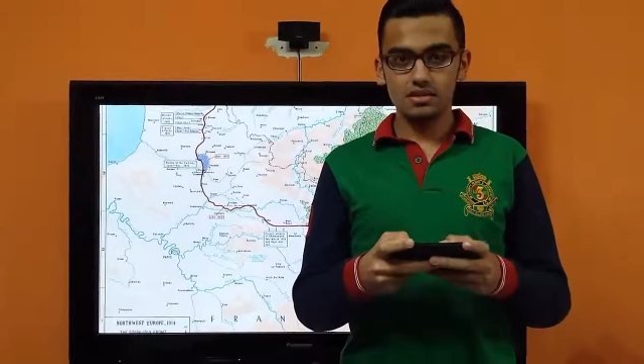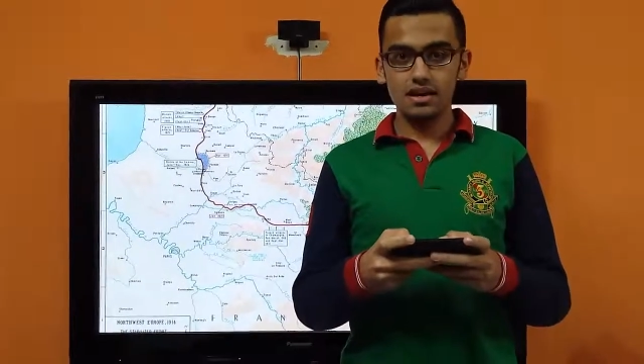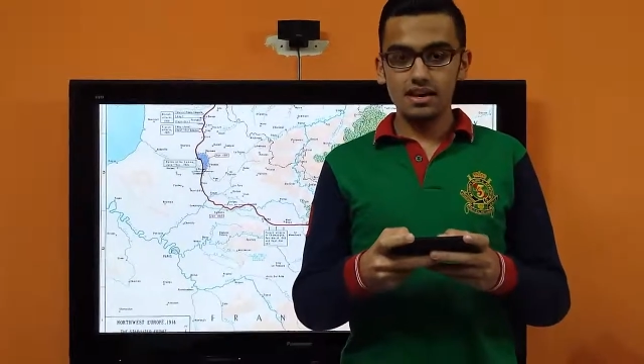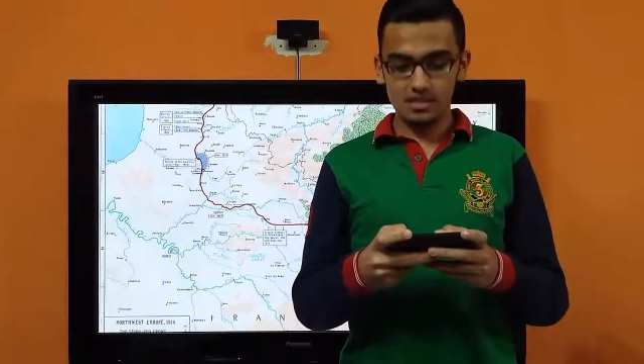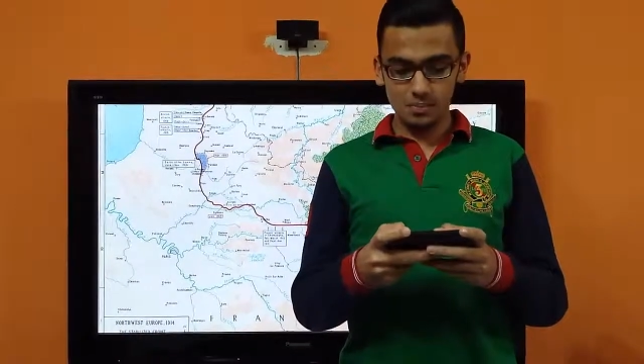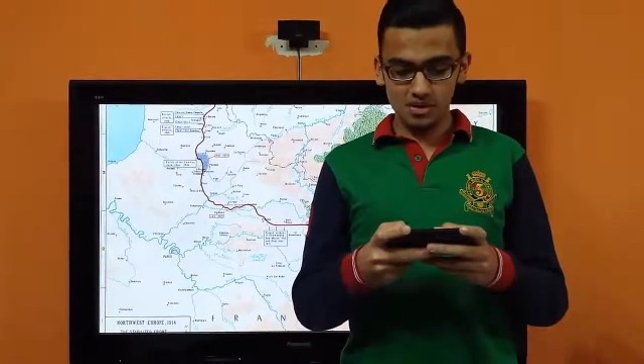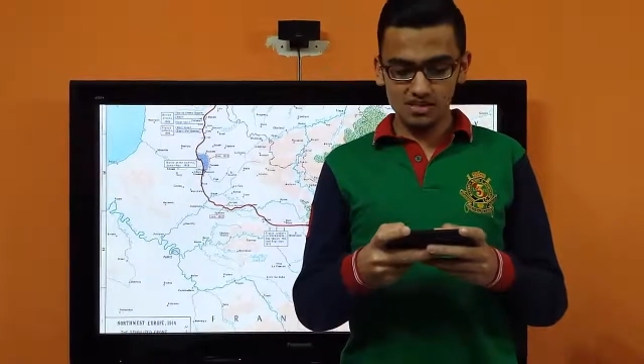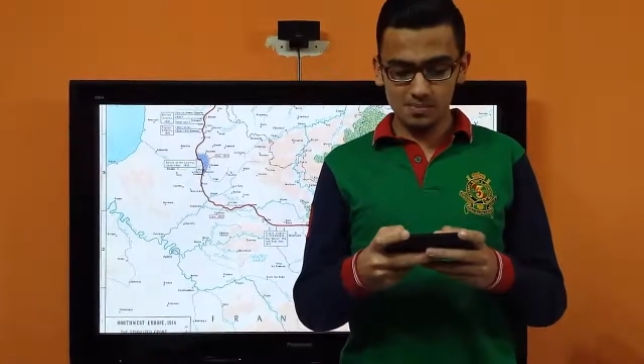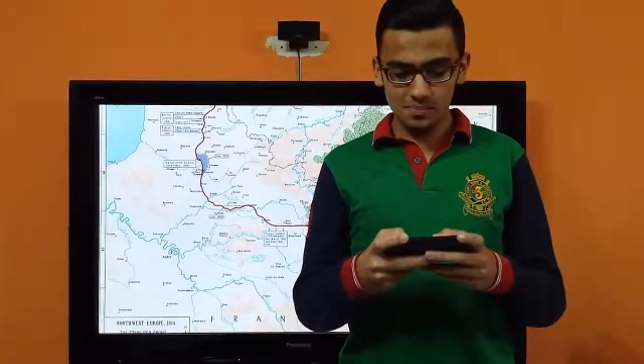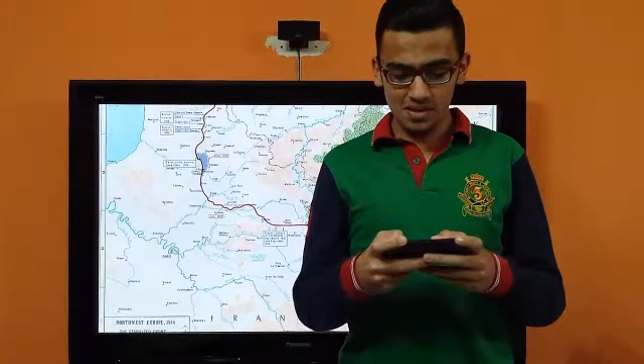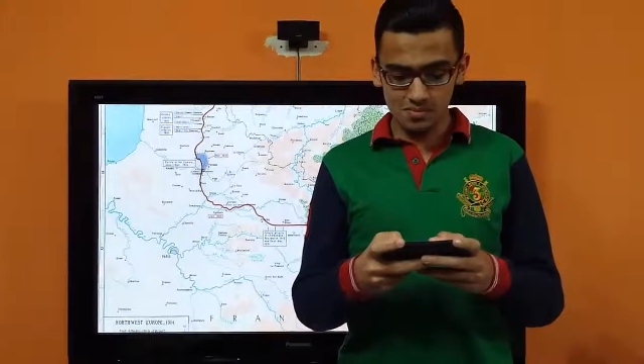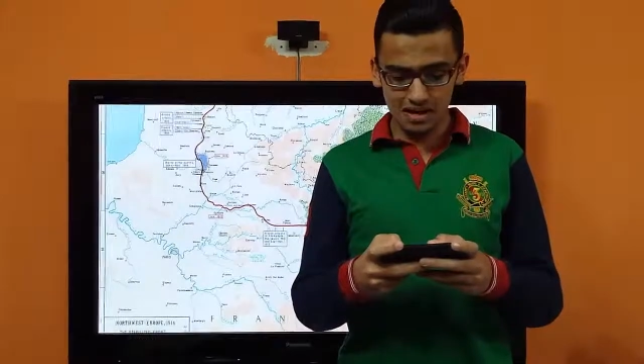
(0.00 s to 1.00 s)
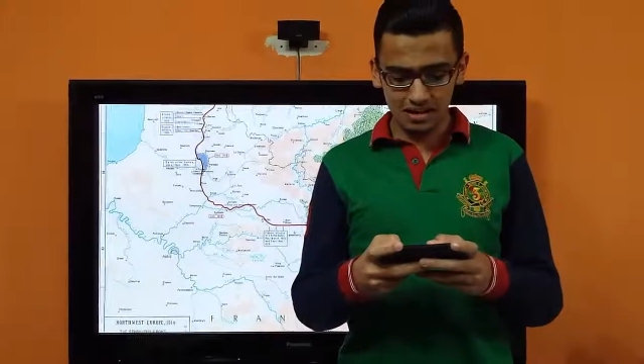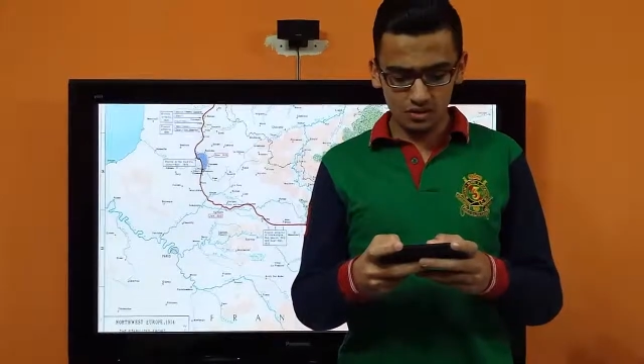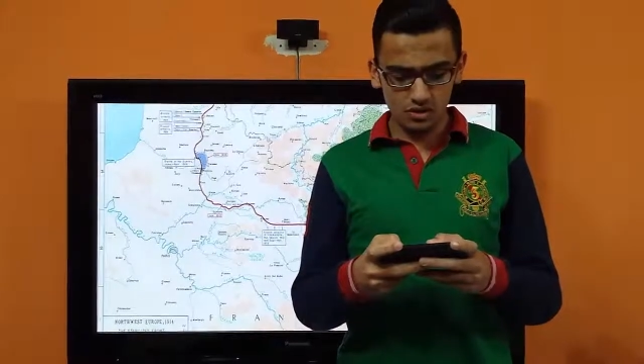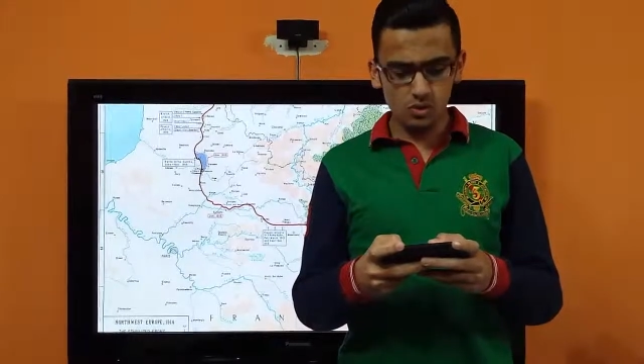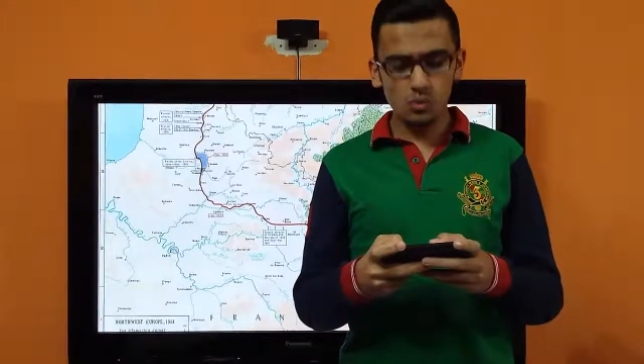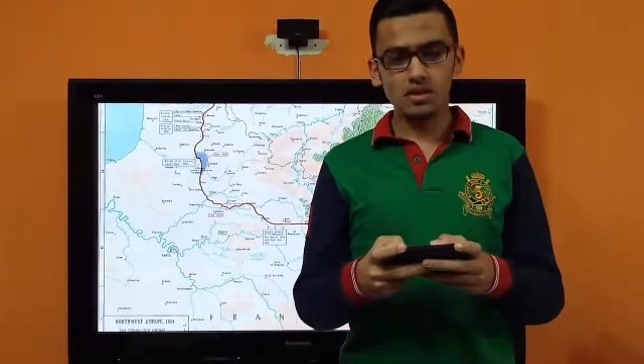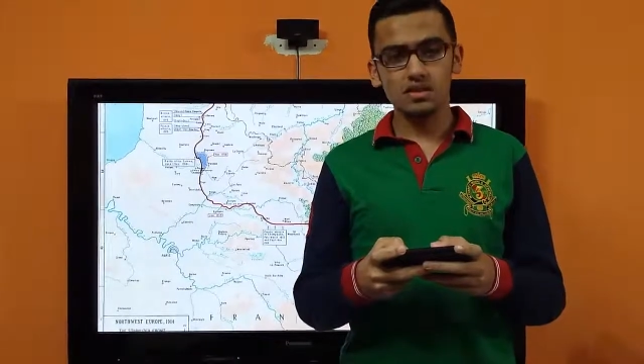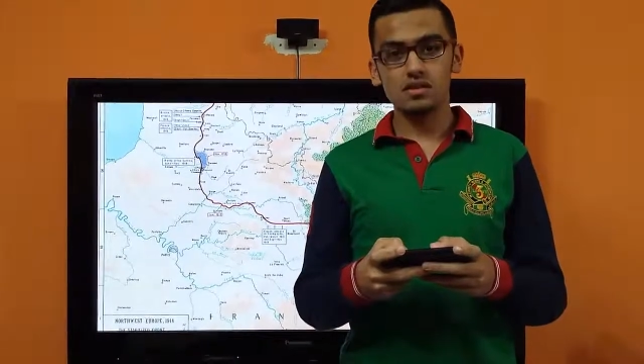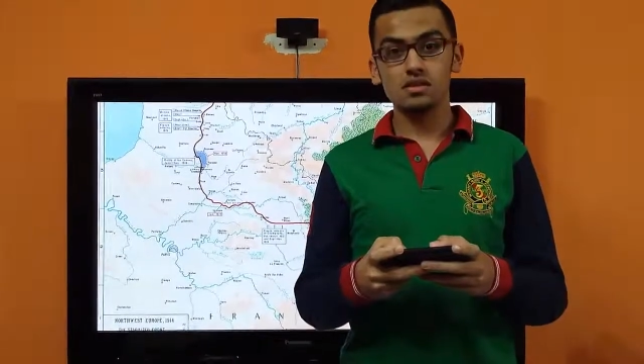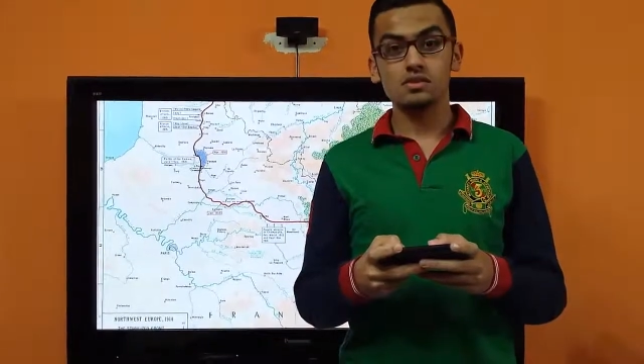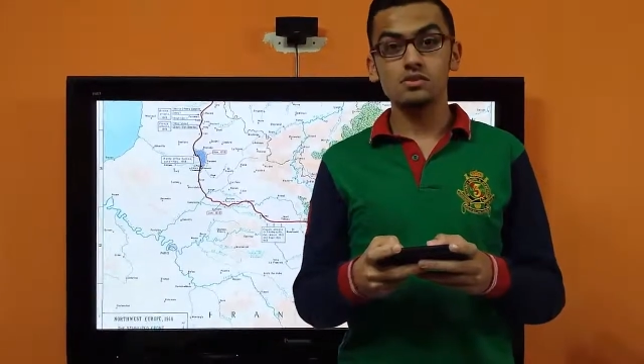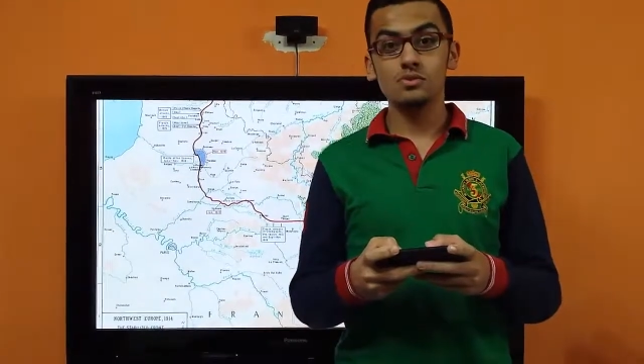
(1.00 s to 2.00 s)
It must be mad to do what it
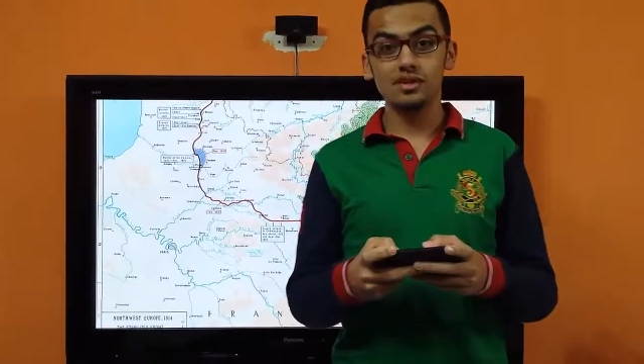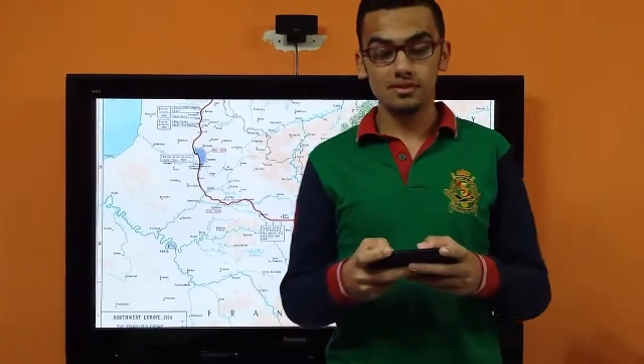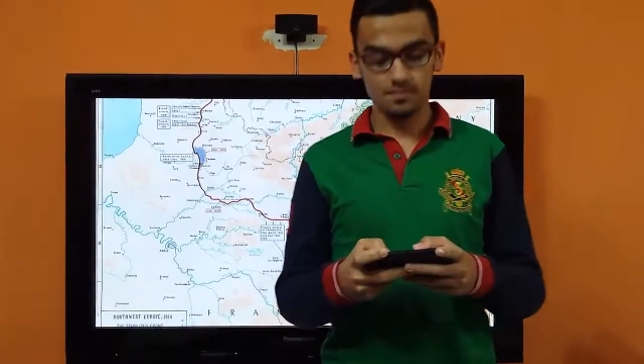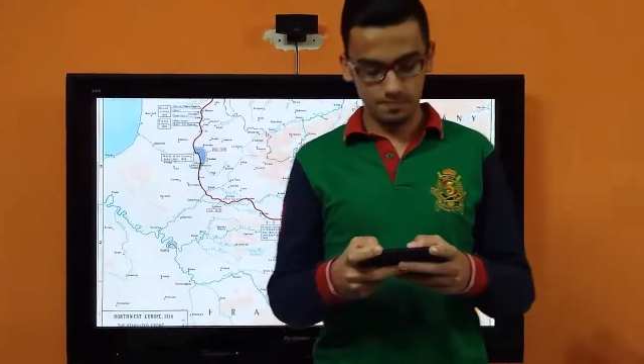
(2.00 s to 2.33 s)
is doing.